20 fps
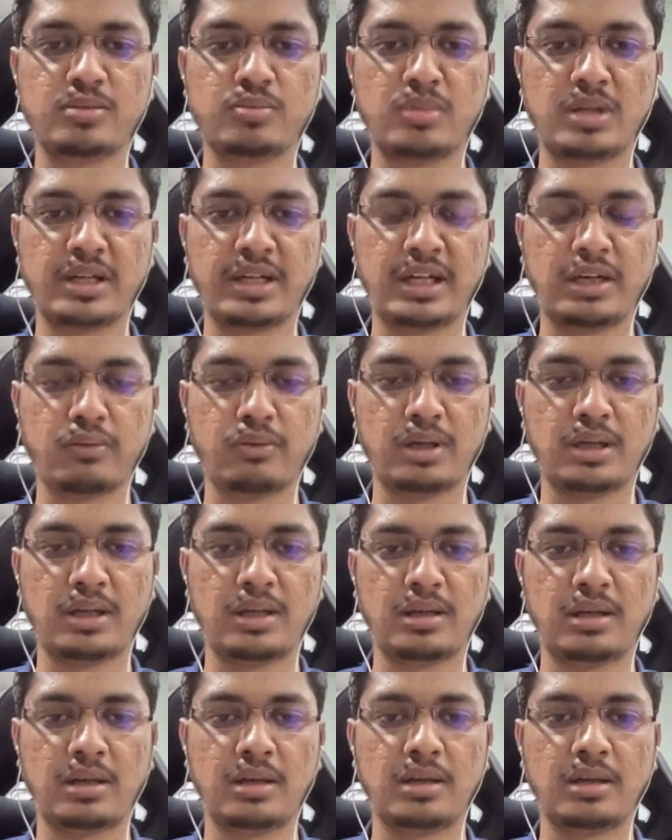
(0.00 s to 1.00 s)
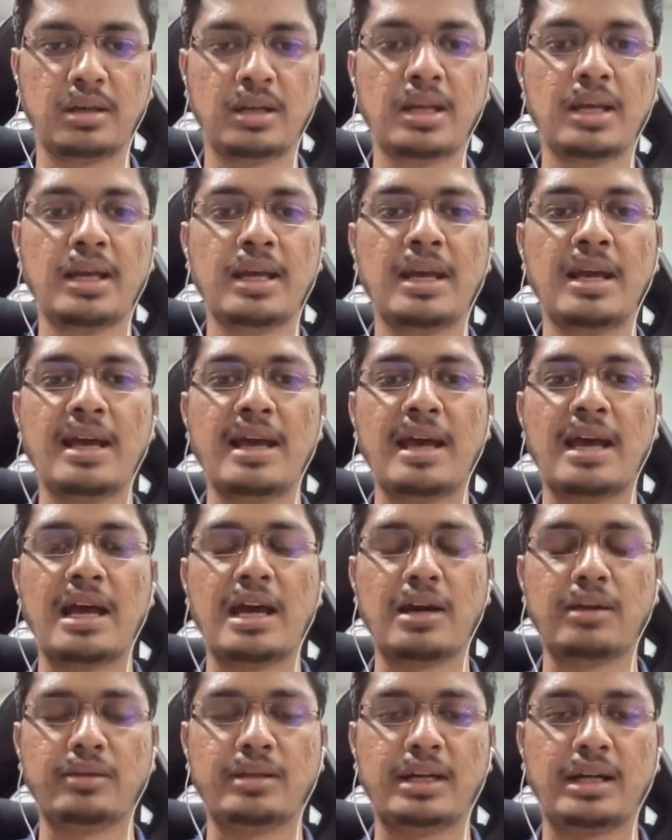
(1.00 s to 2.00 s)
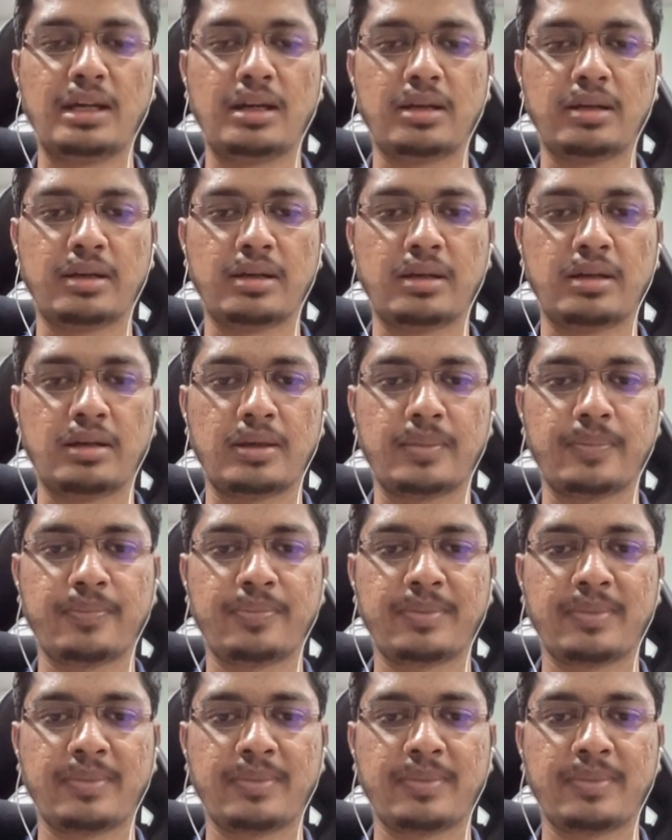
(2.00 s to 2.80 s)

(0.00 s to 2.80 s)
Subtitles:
but it will have that